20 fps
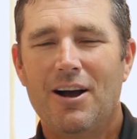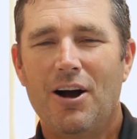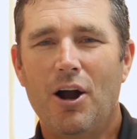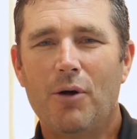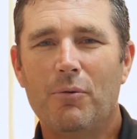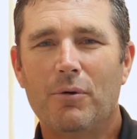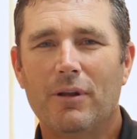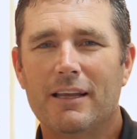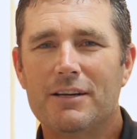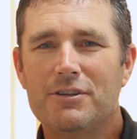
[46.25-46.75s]

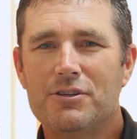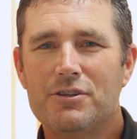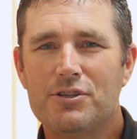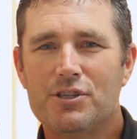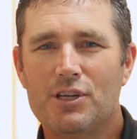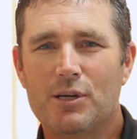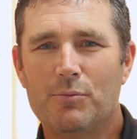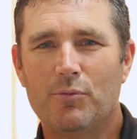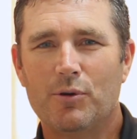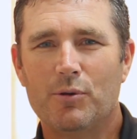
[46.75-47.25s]
Our
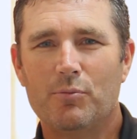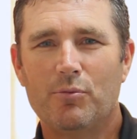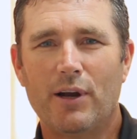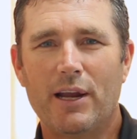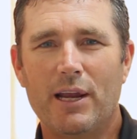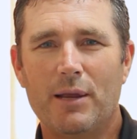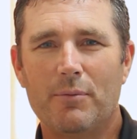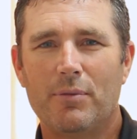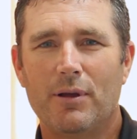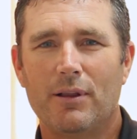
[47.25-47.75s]
relationship with
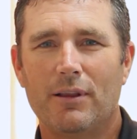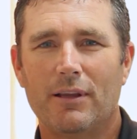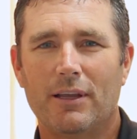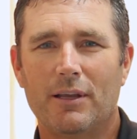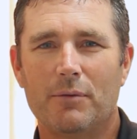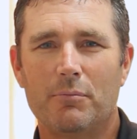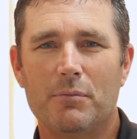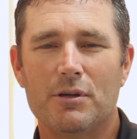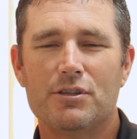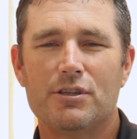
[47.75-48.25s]
Praying
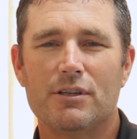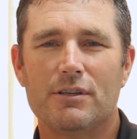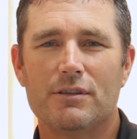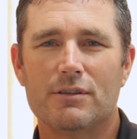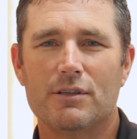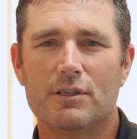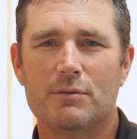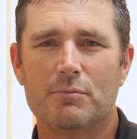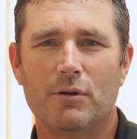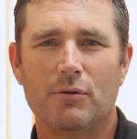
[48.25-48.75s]
Pelican Missions
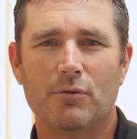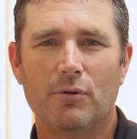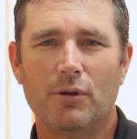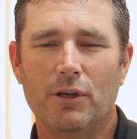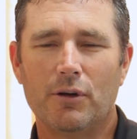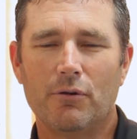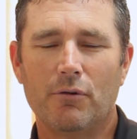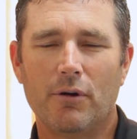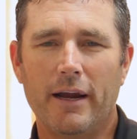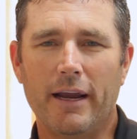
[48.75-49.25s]
has been
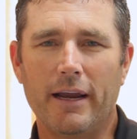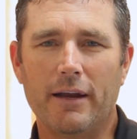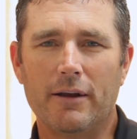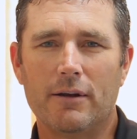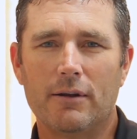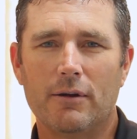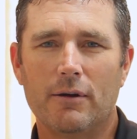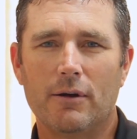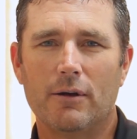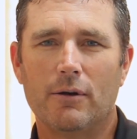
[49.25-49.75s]
really great.
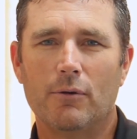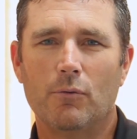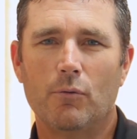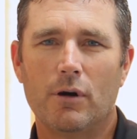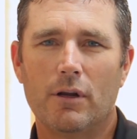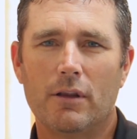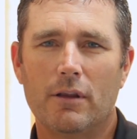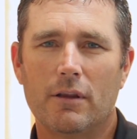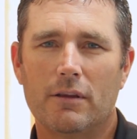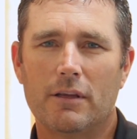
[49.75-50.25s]

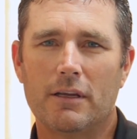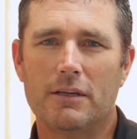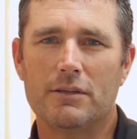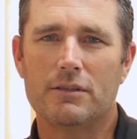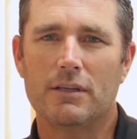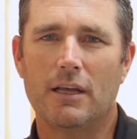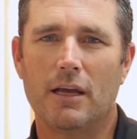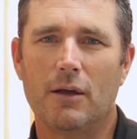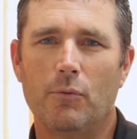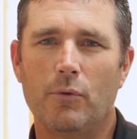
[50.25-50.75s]
One of the
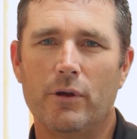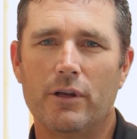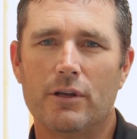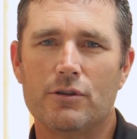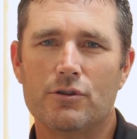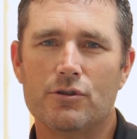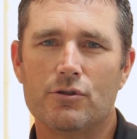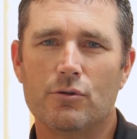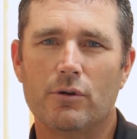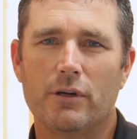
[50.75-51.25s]
things that we
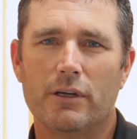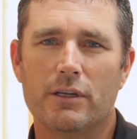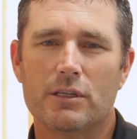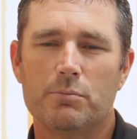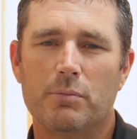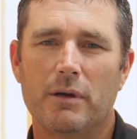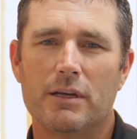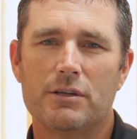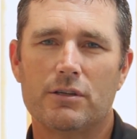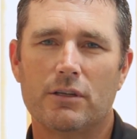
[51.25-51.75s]
enjoy
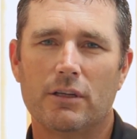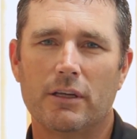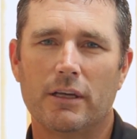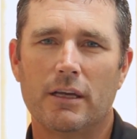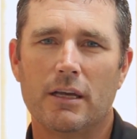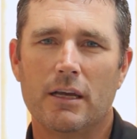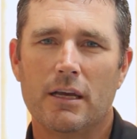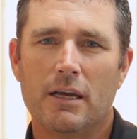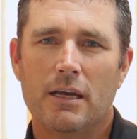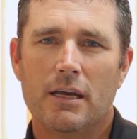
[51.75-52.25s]
especially
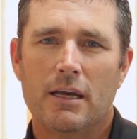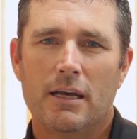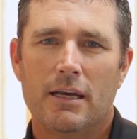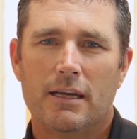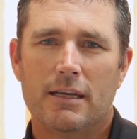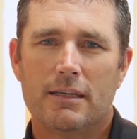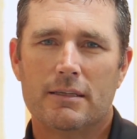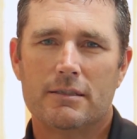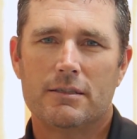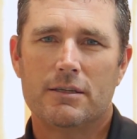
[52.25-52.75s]

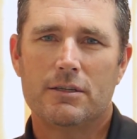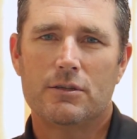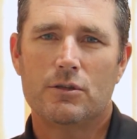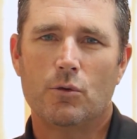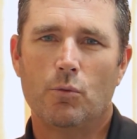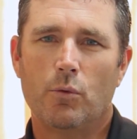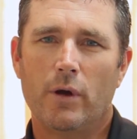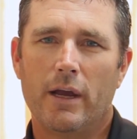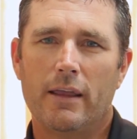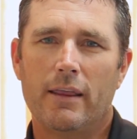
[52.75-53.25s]
is just
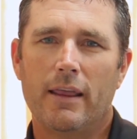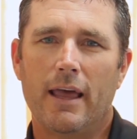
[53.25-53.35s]
the way